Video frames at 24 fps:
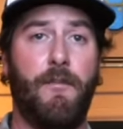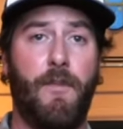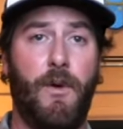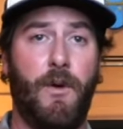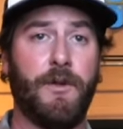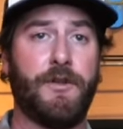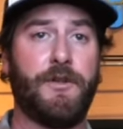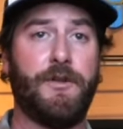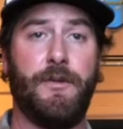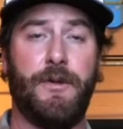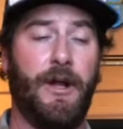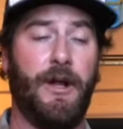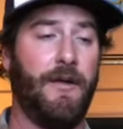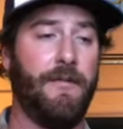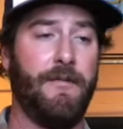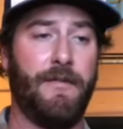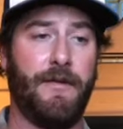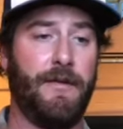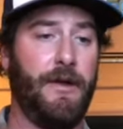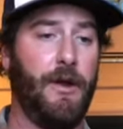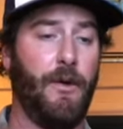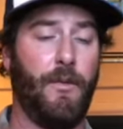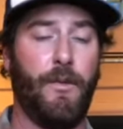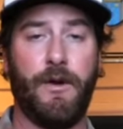multiple,
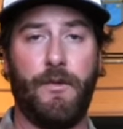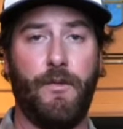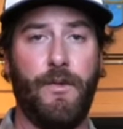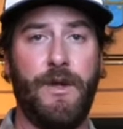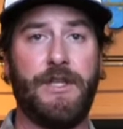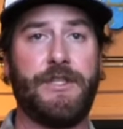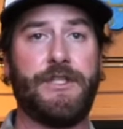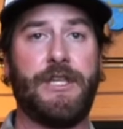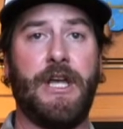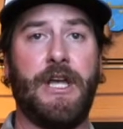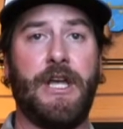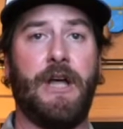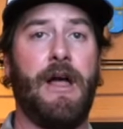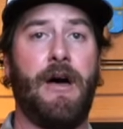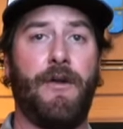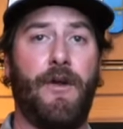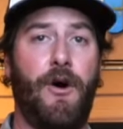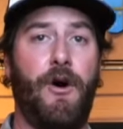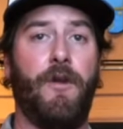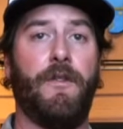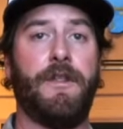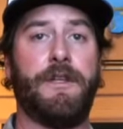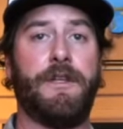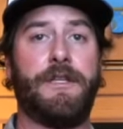you know, we sell out
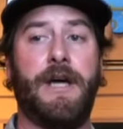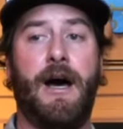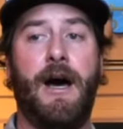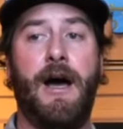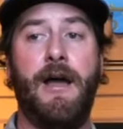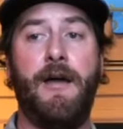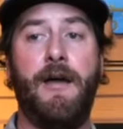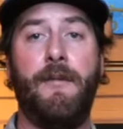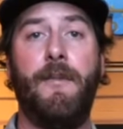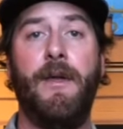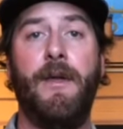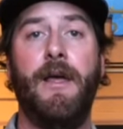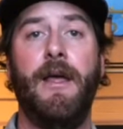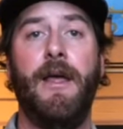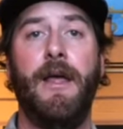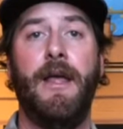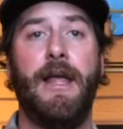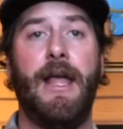all the time.